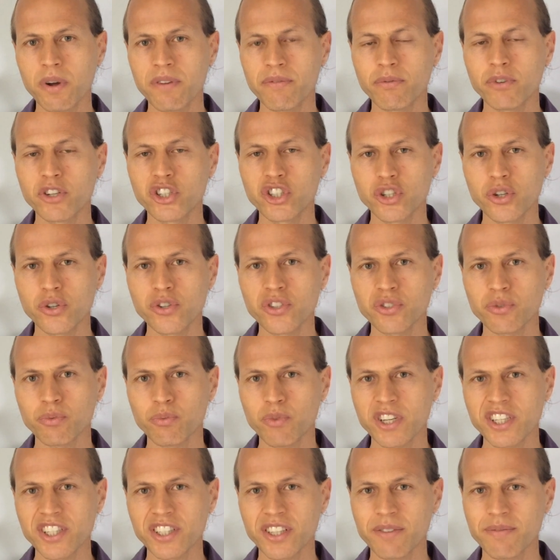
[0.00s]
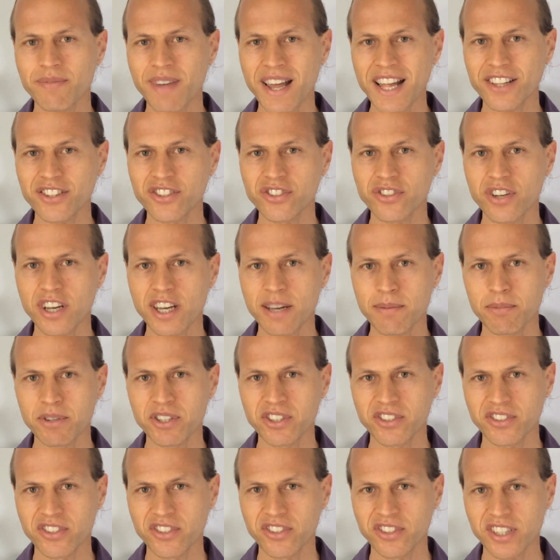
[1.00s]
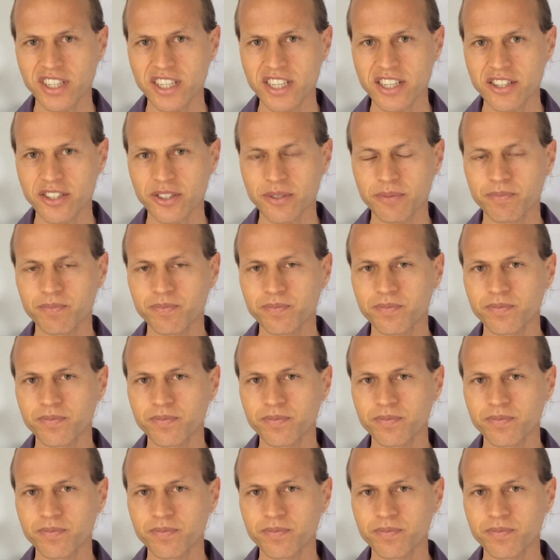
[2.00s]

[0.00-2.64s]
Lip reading: with reduced risk of Alzheimer's disease.